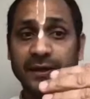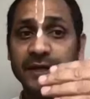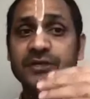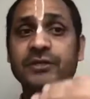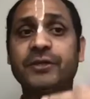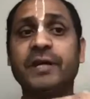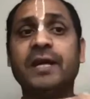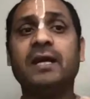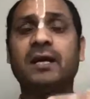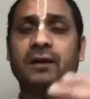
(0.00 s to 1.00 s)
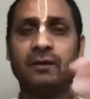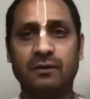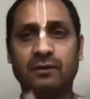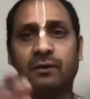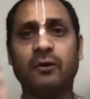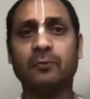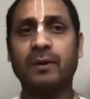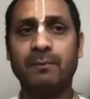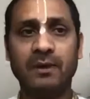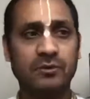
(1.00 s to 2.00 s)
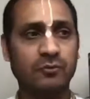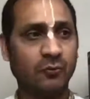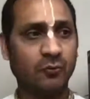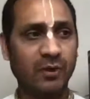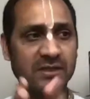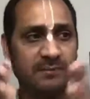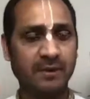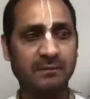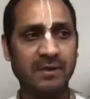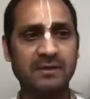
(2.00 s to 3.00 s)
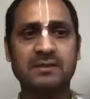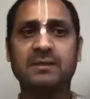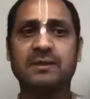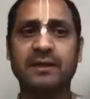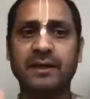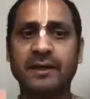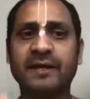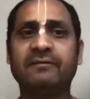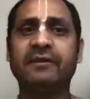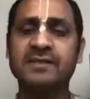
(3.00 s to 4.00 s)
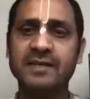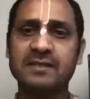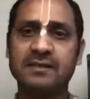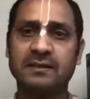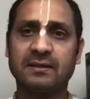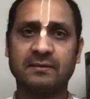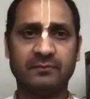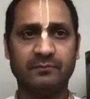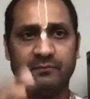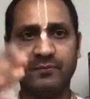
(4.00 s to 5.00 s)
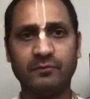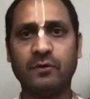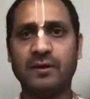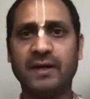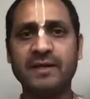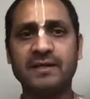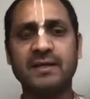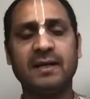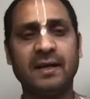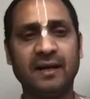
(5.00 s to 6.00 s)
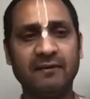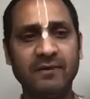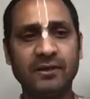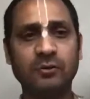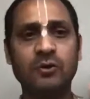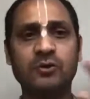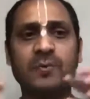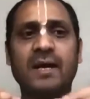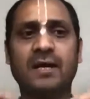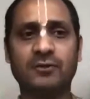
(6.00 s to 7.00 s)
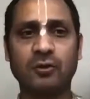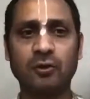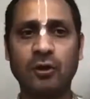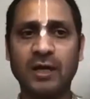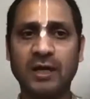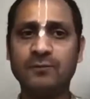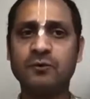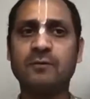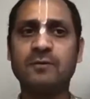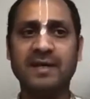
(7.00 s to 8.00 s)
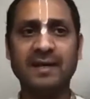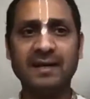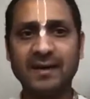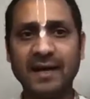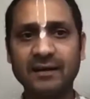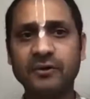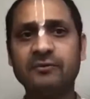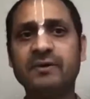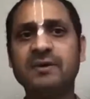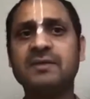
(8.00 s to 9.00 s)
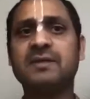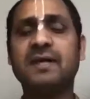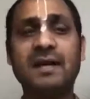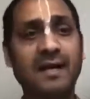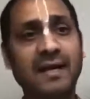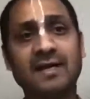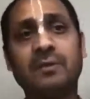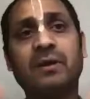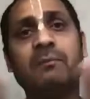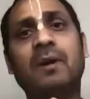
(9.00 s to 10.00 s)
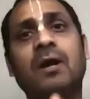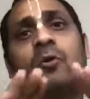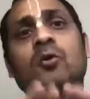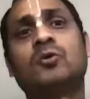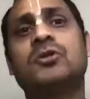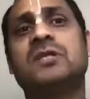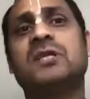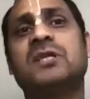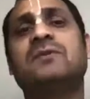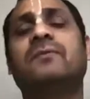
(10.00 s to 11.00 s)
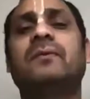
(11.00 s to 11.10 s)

day of Brahma. So once Brahma's day finishes, before night, everything goes back. So Lord absorbs entire universe, and Brahma goes to sleep